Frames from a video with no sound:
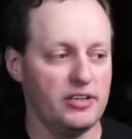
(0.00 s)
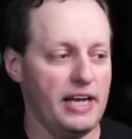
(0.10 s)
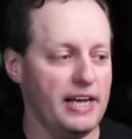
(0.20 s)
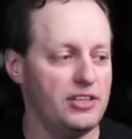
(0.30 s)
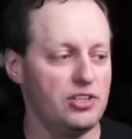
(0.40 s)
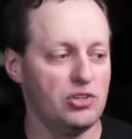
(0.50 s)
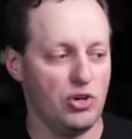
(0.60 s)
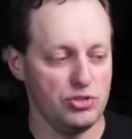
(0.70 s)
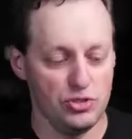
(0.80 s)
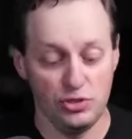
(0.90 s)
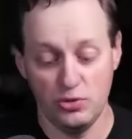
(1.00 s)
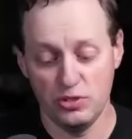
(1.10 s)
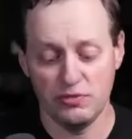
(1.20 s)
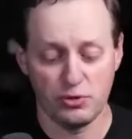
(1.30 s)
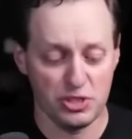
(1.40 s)
and you can also use it
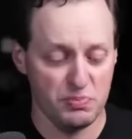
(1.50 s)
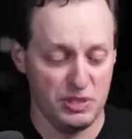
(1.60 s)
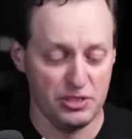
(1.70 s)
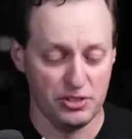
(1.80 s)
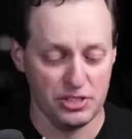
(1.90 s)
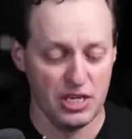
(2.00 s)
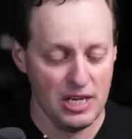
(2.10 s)
for speakers.